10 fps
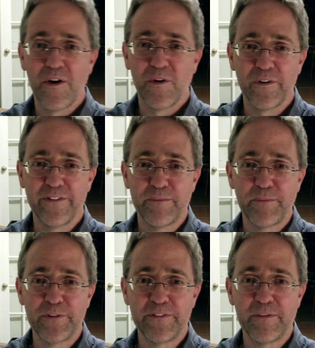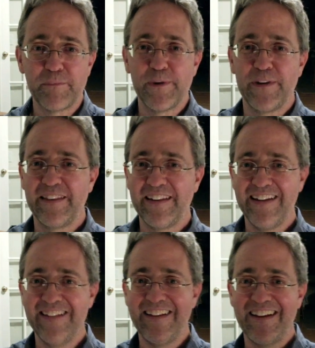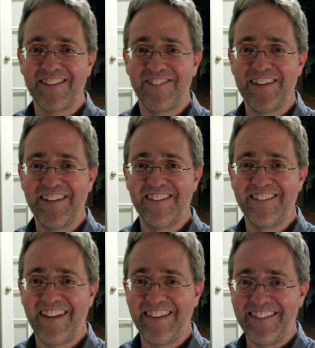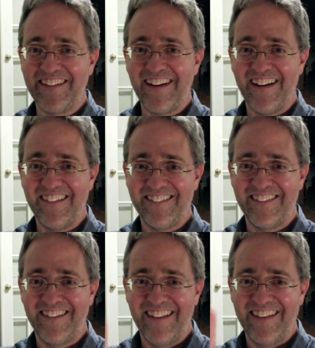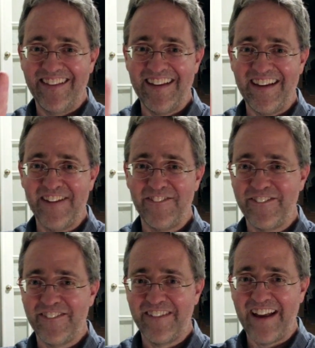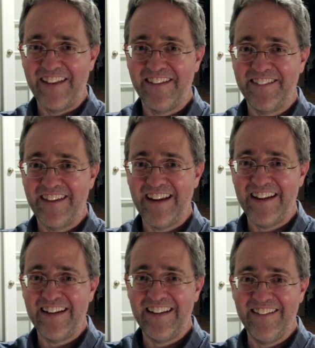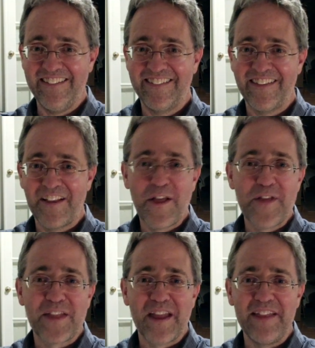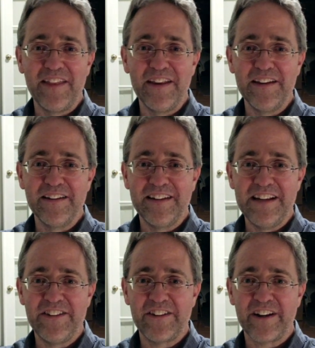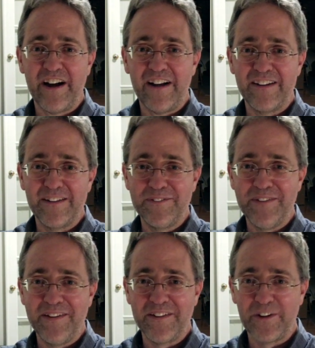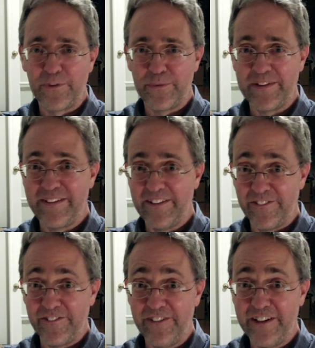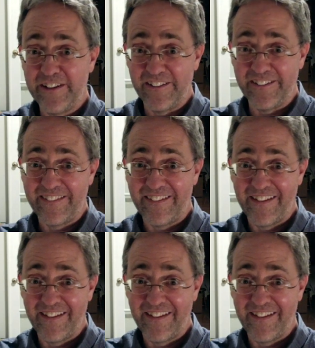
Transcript: We're supposed to put the index fingers on the dots, the F and the J keys, and then each column goes with different fingers.